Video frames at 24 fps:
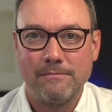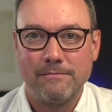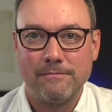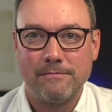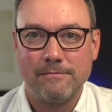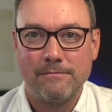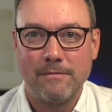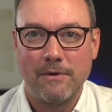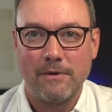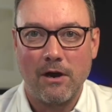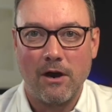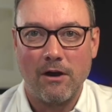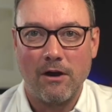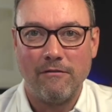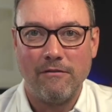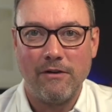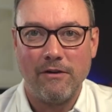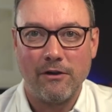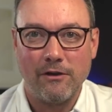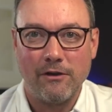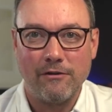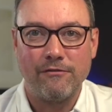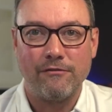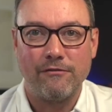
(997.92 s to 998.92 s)
Our very
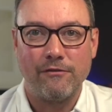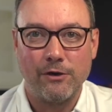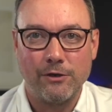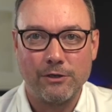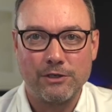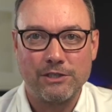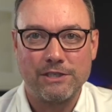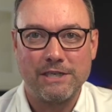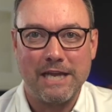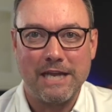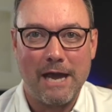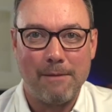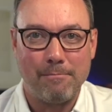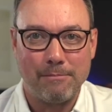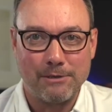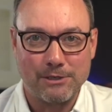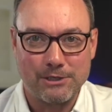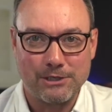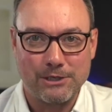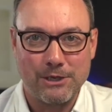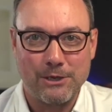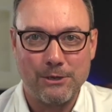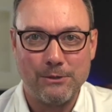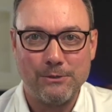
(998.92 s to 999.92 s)
first
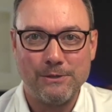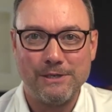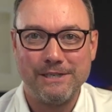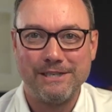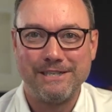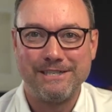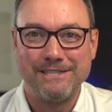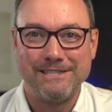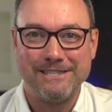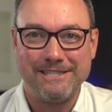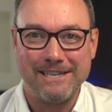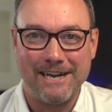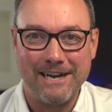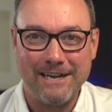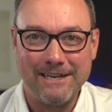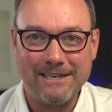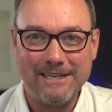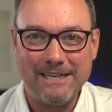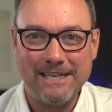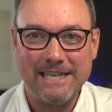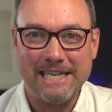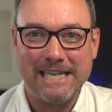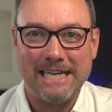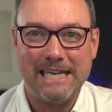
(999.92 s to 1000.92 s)
episode done
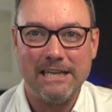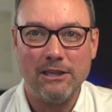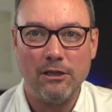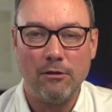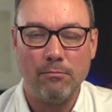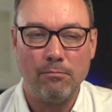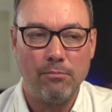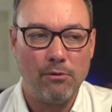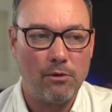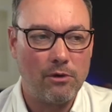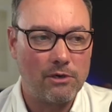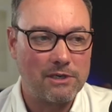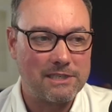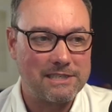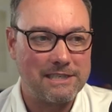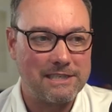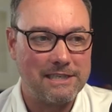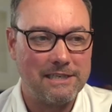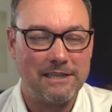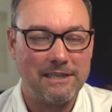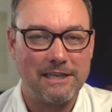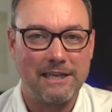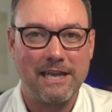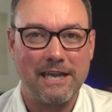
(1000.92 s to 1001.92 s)
in the books, in
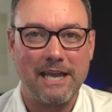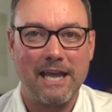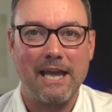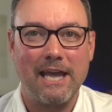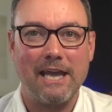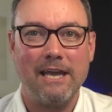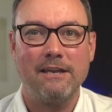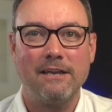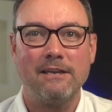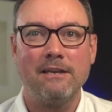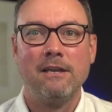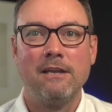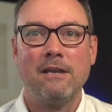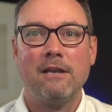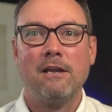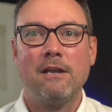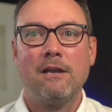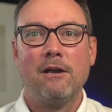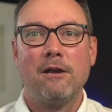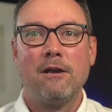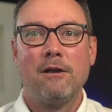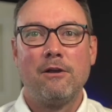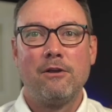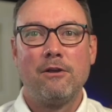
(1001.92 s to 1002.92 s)
the can.
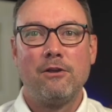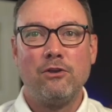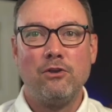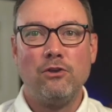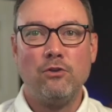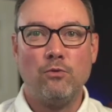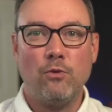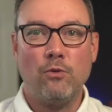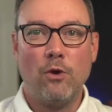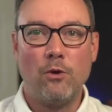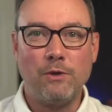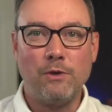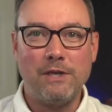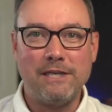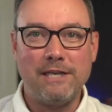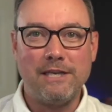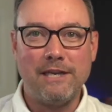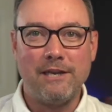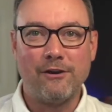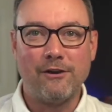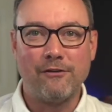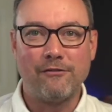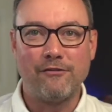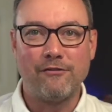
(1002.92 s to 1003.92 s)
You won't need to
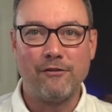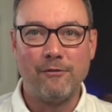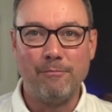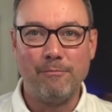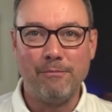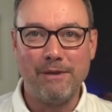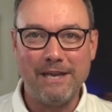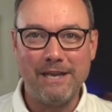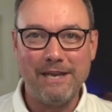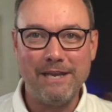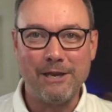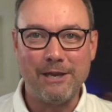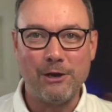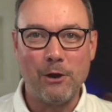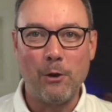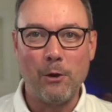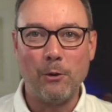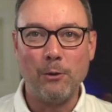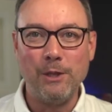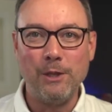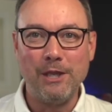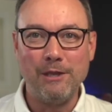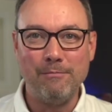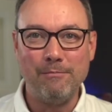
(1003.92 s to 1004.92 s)
hear from me and
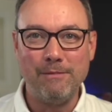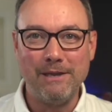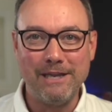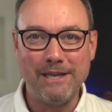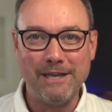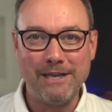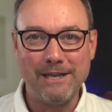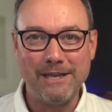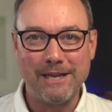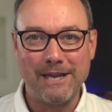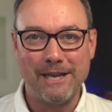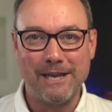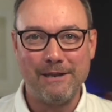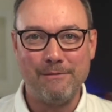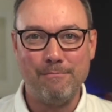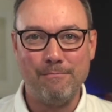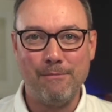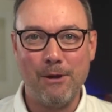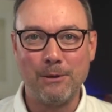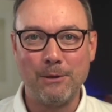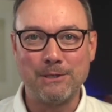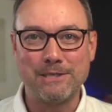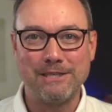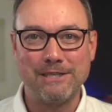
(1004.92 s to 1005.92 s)
only me in
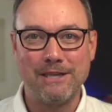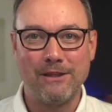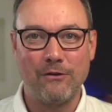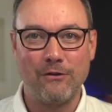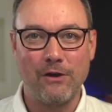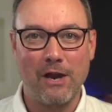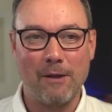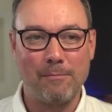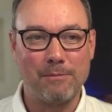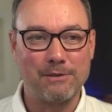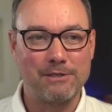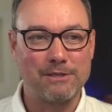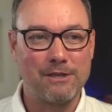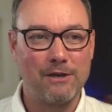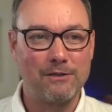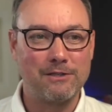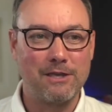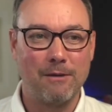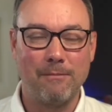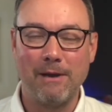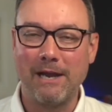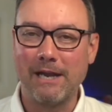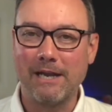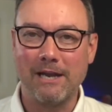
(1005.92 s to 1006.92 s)
most of the other episodes. I
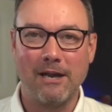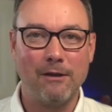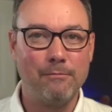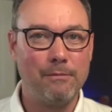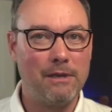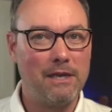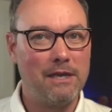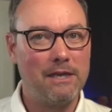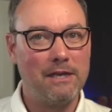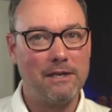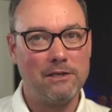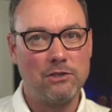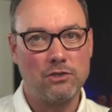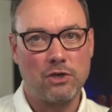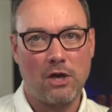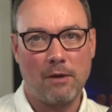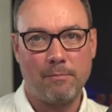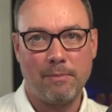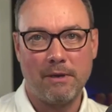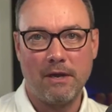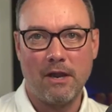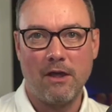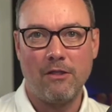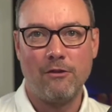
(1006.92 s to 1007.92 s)
might come in and drop
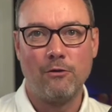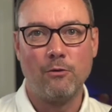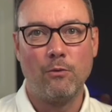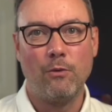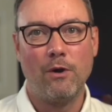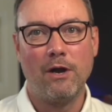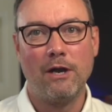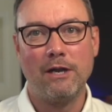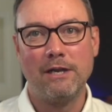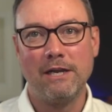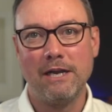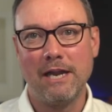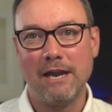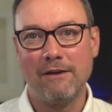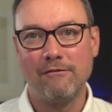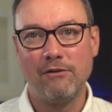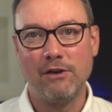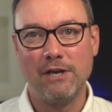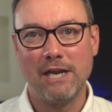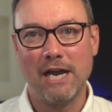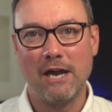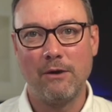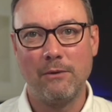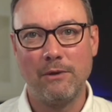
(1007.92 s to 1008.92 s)
another one every
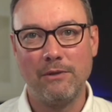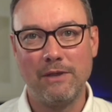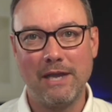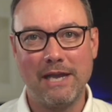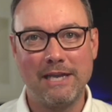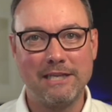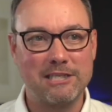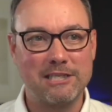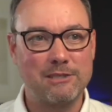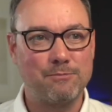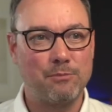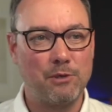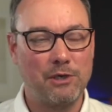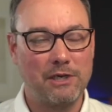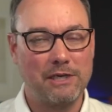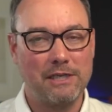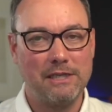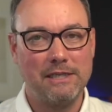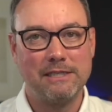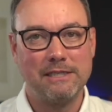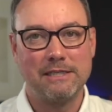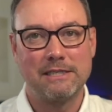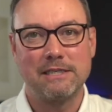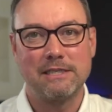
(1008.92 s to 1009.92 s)
now and then, sprinkle
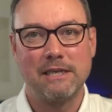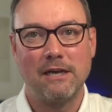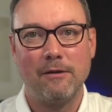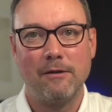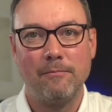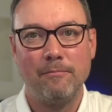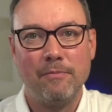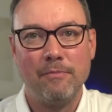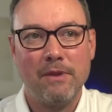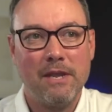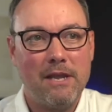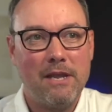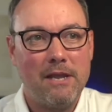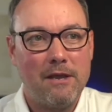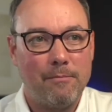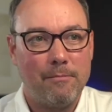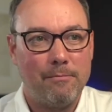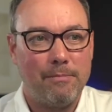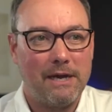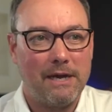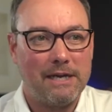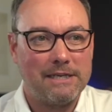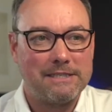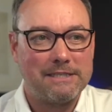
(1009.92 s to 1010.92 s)
in some,
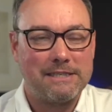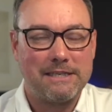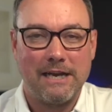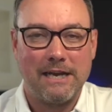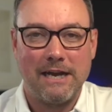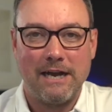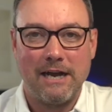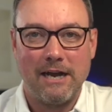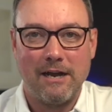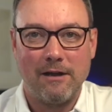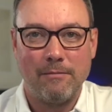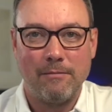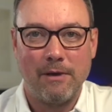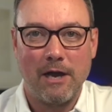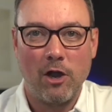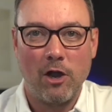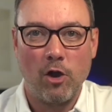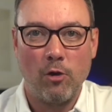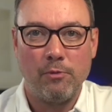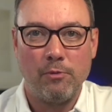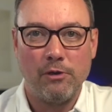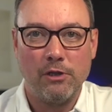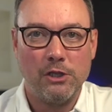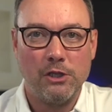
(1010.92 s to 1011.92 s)
but um, I hope
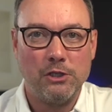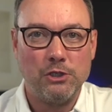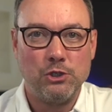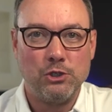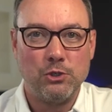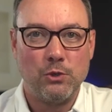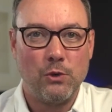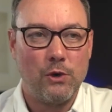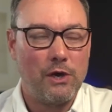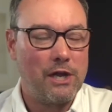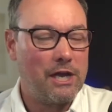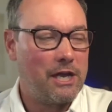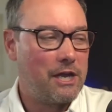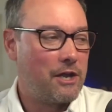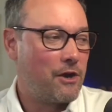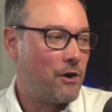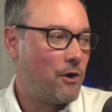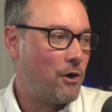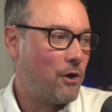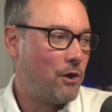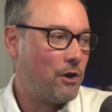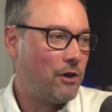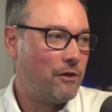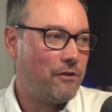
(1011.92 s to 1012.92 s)
you'll enjoy
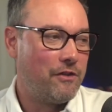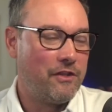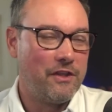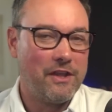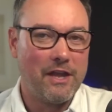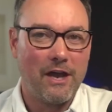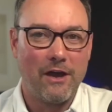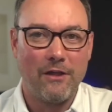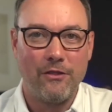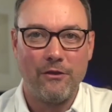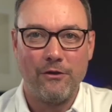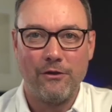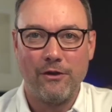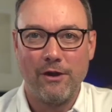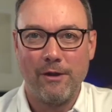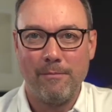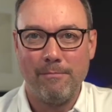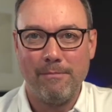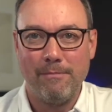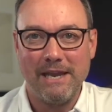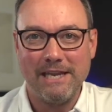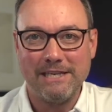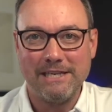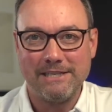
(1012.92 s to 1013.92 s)
all of the other
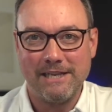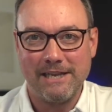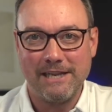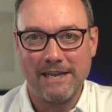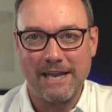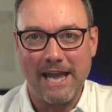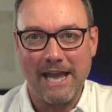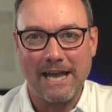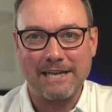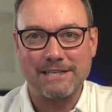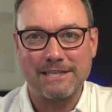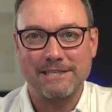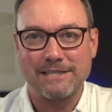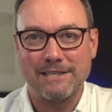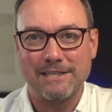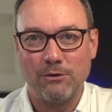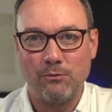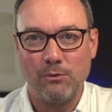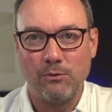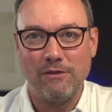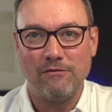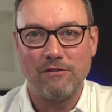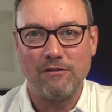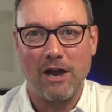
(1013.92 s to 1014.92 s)
amazing guests that
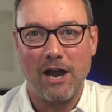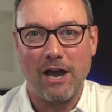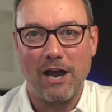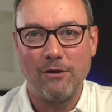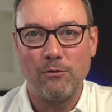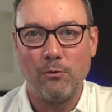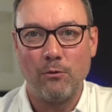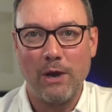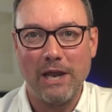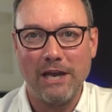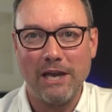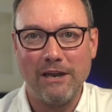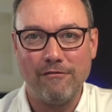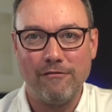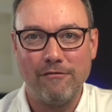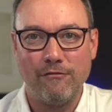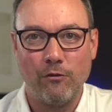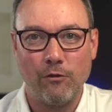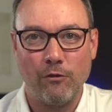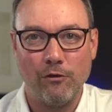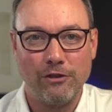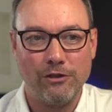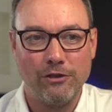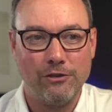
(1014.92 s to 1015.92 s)
we've got waiting for
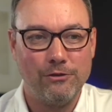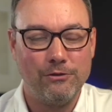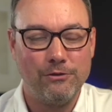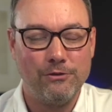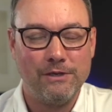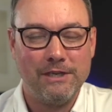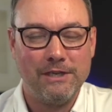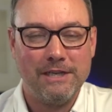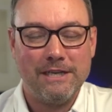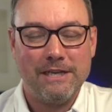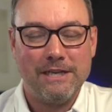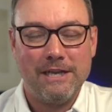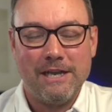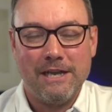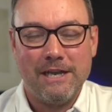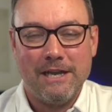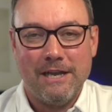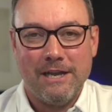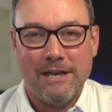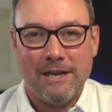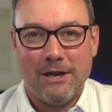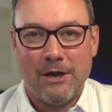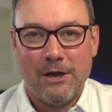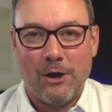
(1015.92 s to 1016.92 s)
you
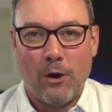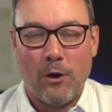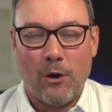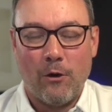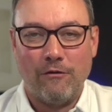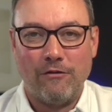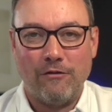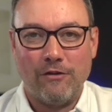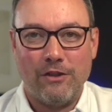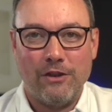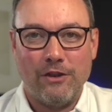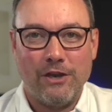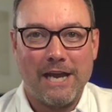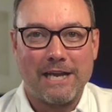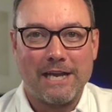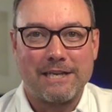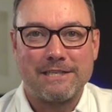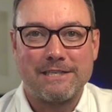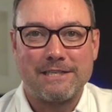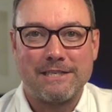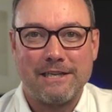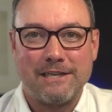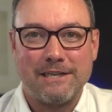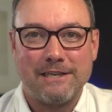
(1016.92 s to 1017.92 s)
over the
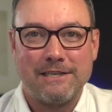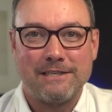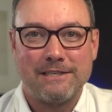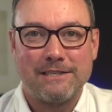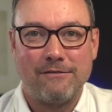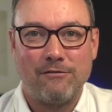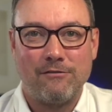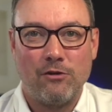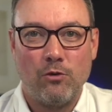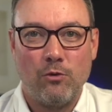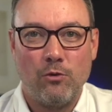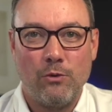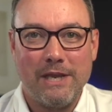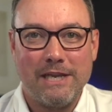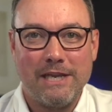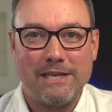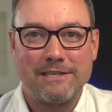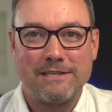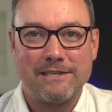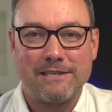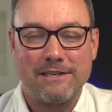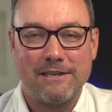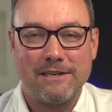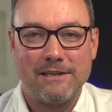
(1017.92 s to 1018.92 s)
next several
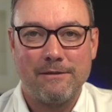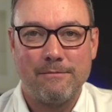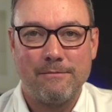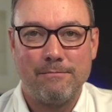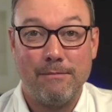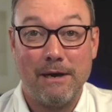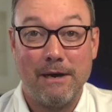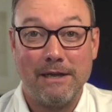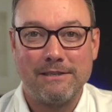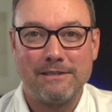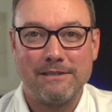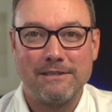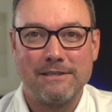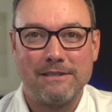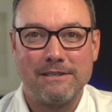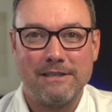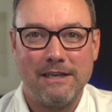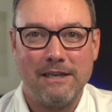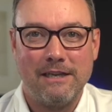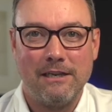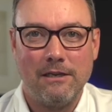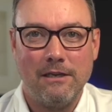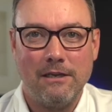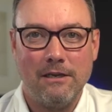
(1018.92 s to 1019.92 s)
weeks, months,
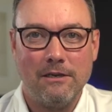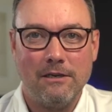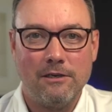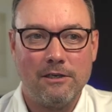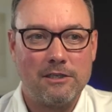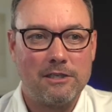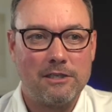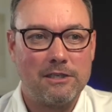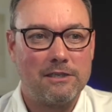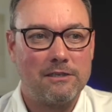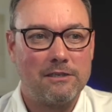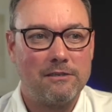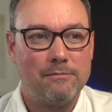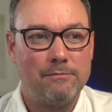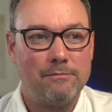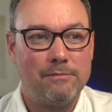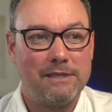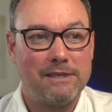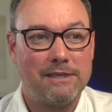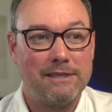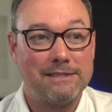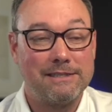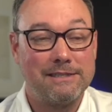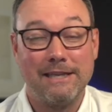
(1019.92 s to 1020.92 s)
and years
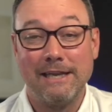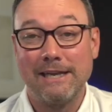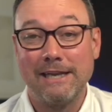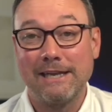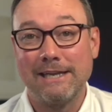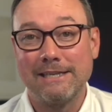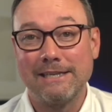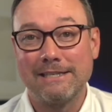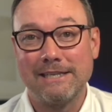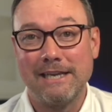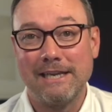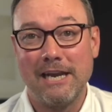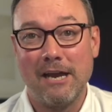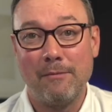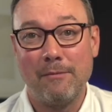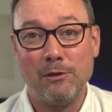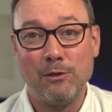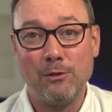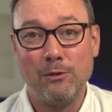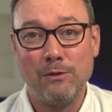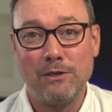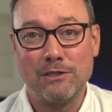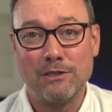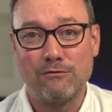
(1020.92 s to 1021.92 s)
because like I said, I've been doing
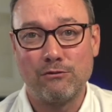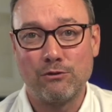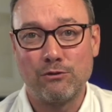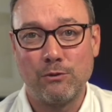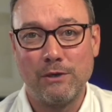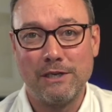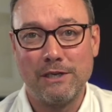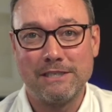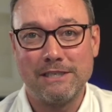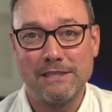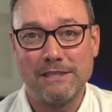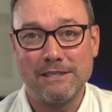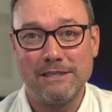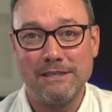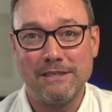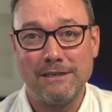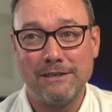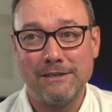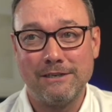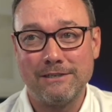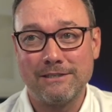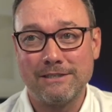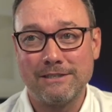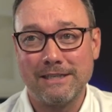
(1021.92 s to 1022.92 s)
this for 26
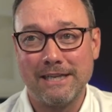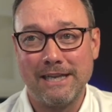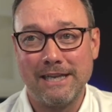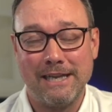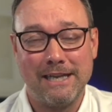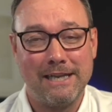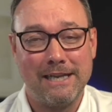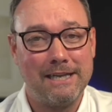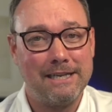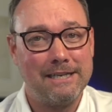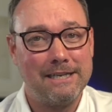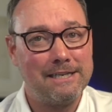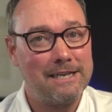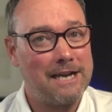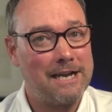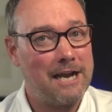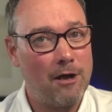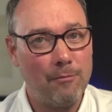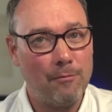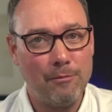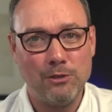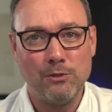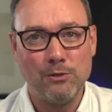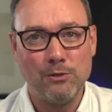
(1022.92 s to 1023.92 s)
years and I'll be doing it